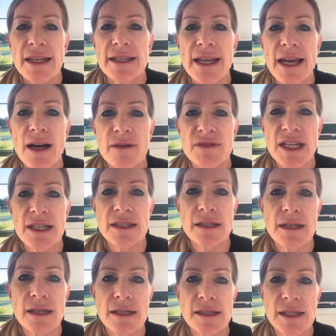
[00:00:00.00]
Now, I've
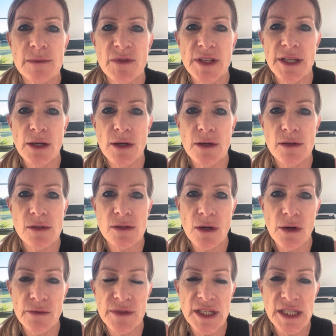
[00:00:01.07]
done some videos
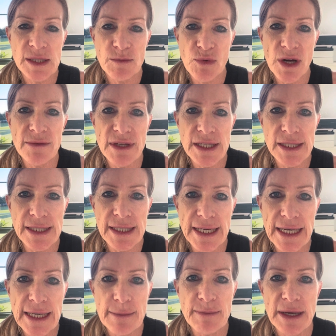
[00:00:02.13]
on this
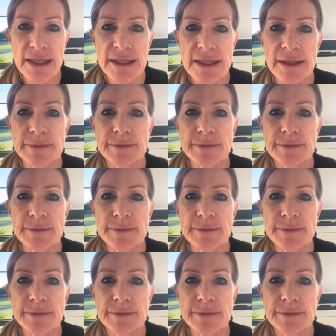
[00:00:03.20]
previously, but